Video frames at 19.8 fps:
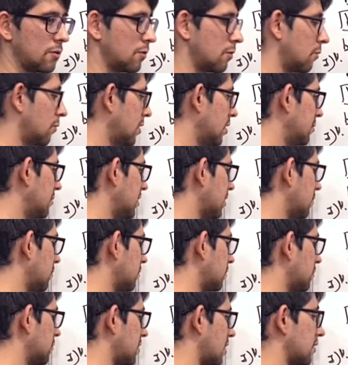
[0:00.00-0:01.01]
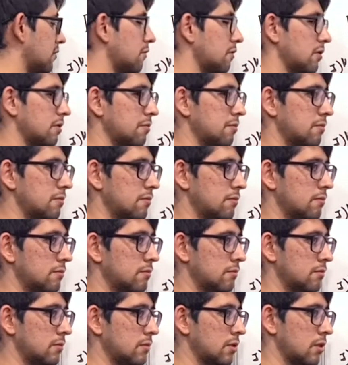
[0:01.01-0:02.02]
will be equal to that term,
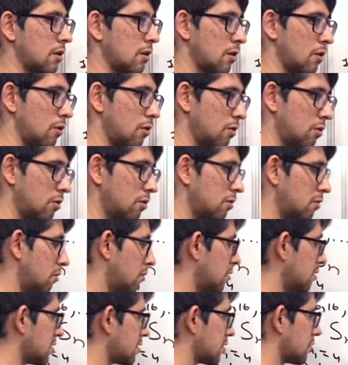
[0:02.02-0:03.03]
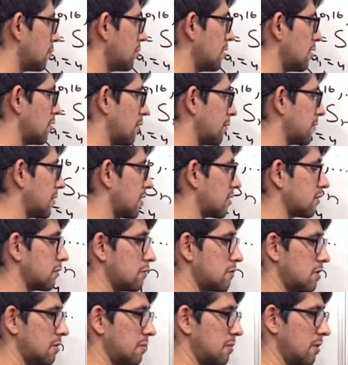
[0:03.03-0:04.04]
or square of that
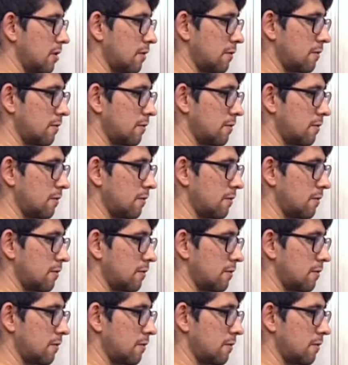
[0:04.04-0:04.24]
term